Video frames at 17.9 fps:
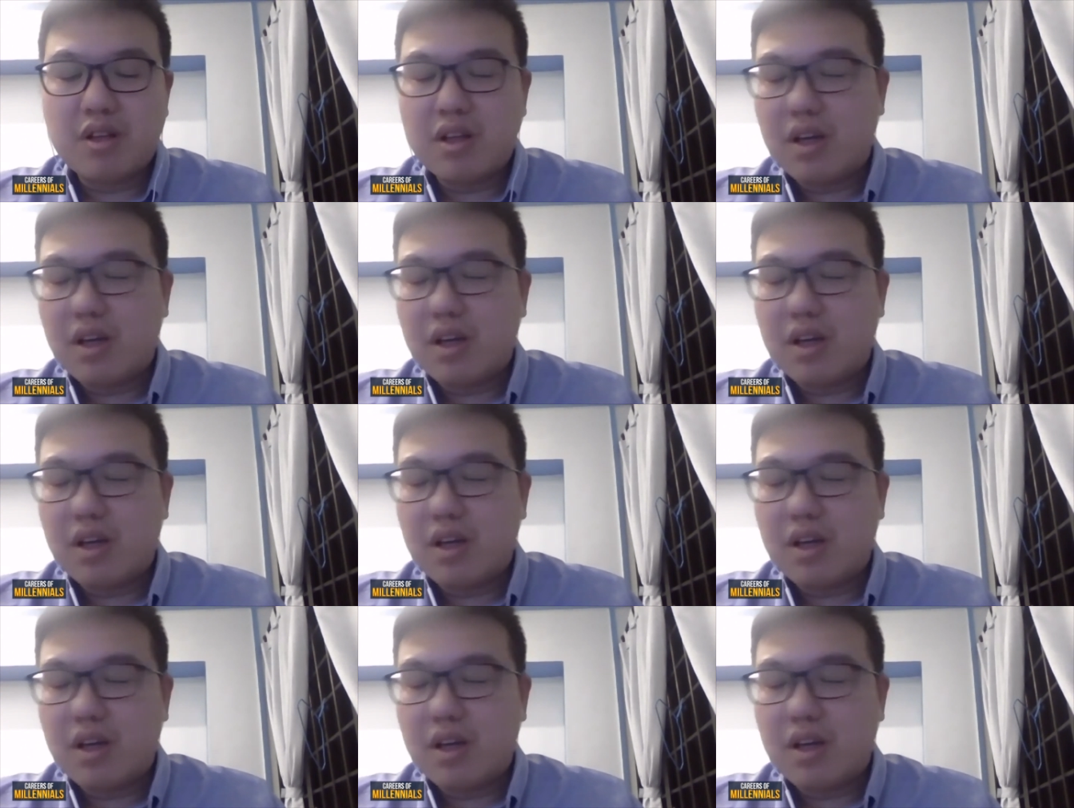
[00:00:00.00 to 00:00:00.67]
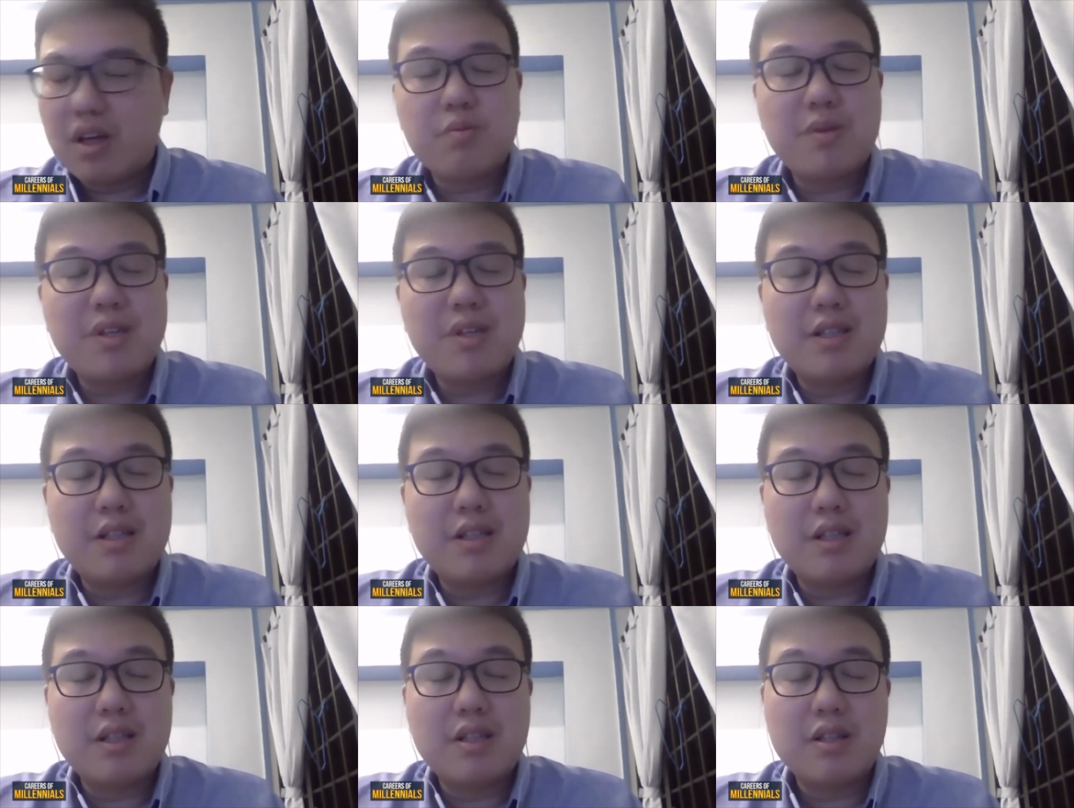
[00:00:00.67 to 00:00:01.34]
defense or
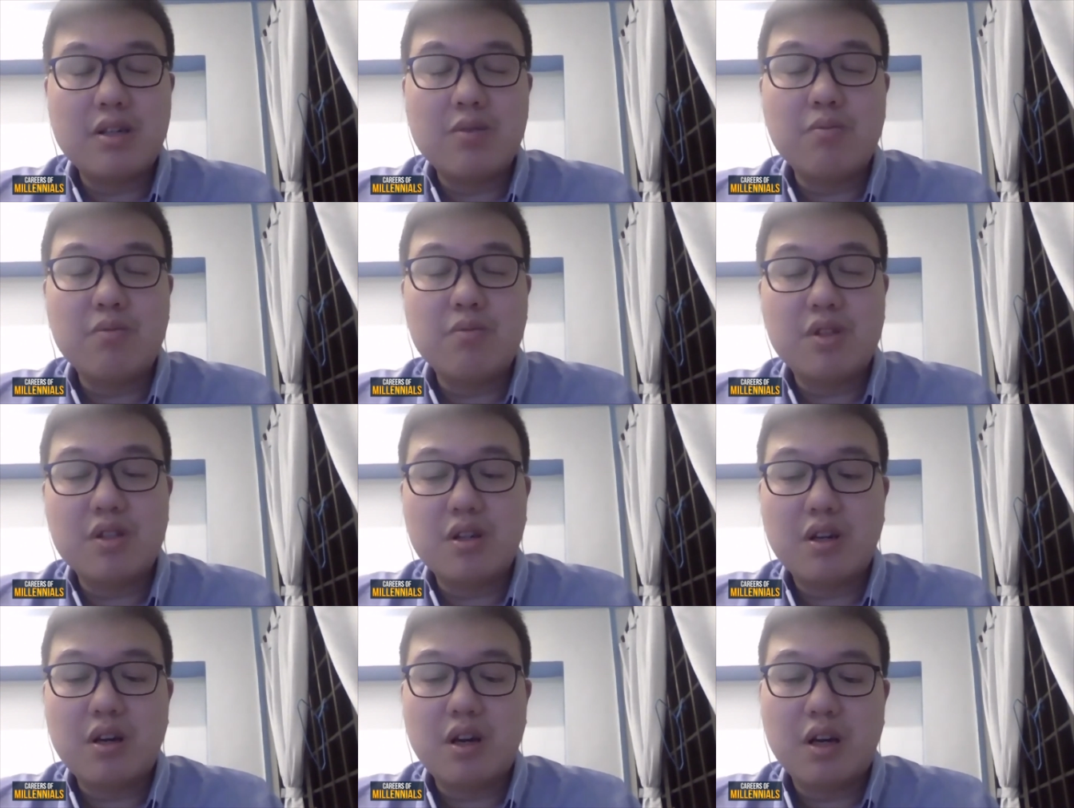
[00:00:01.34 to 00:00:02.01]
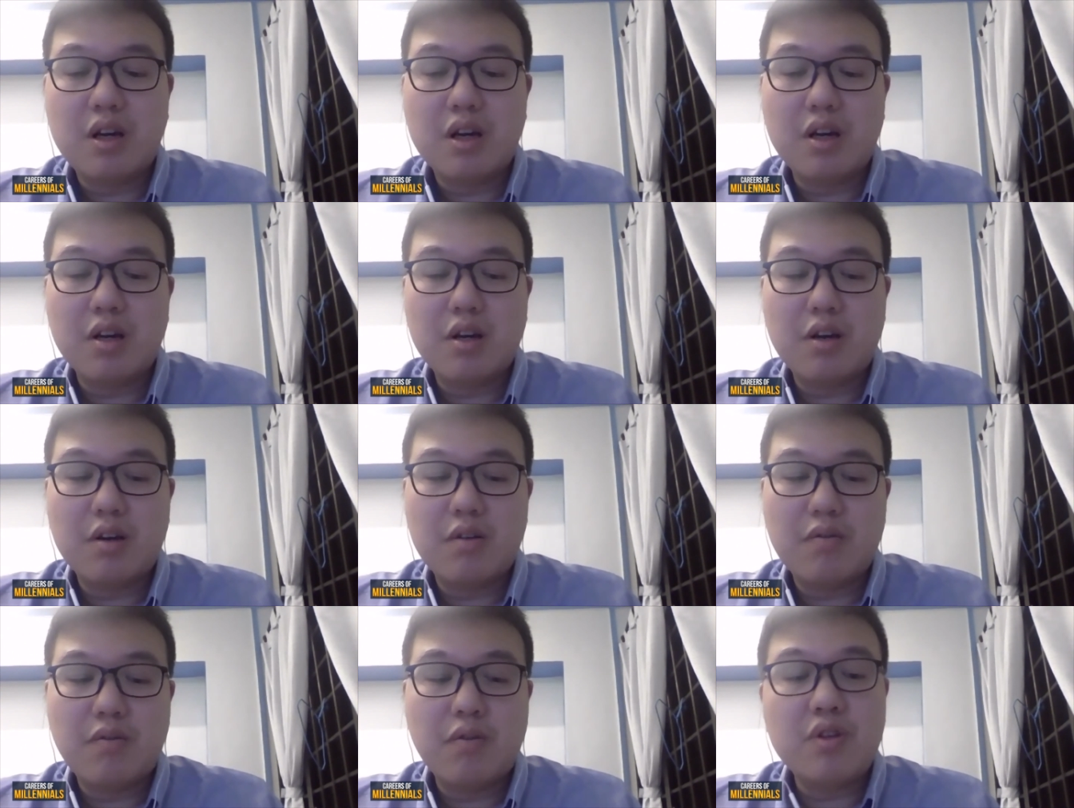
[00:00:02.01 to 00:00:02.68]
aerospace systems
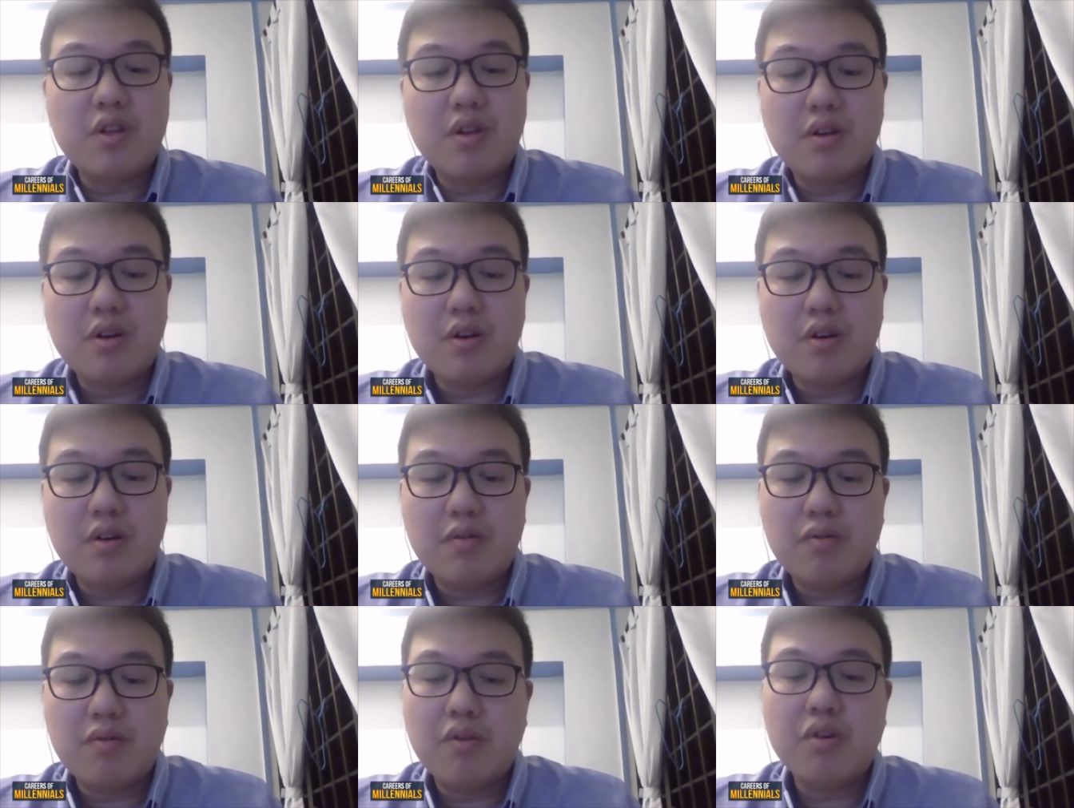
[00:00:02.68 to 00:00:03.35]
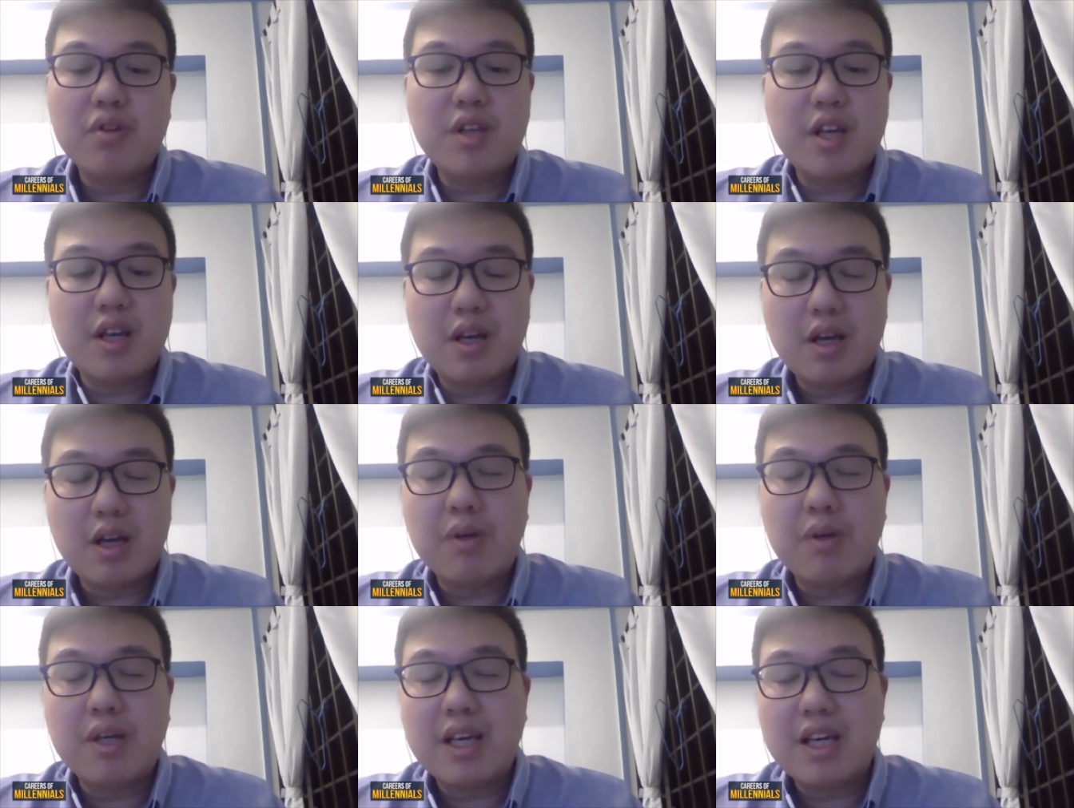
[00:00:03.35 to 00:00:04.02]
for
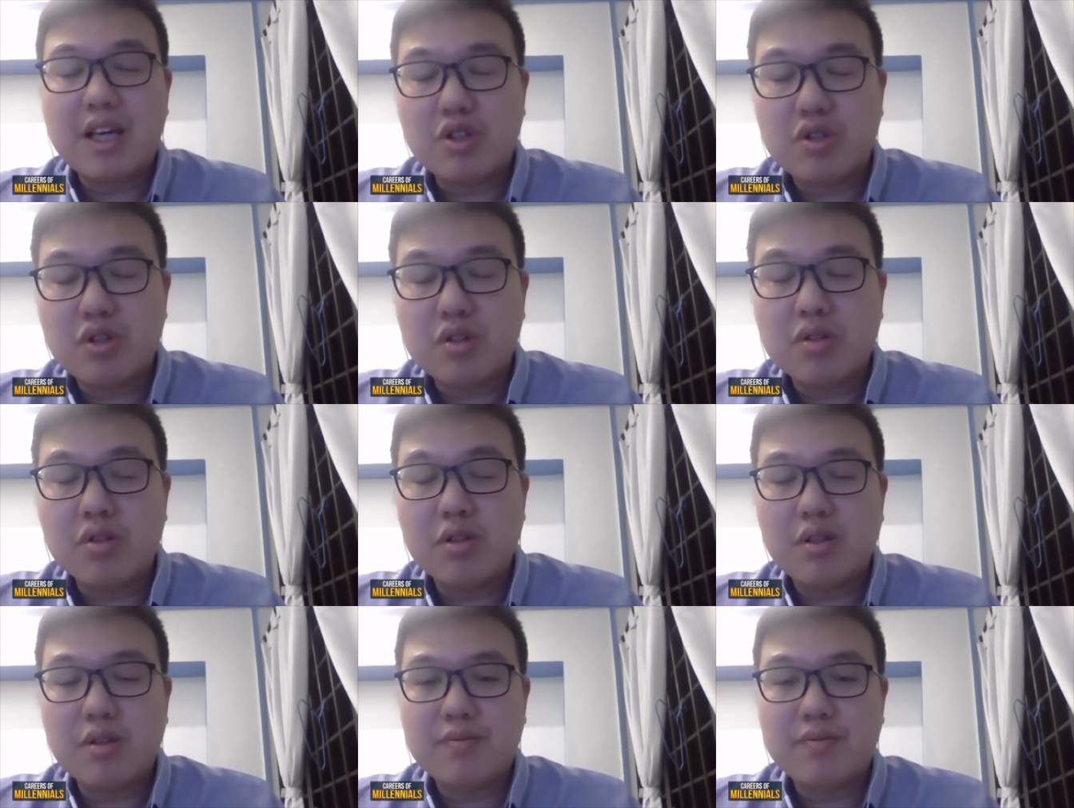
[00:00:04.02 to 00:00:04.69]
their applications.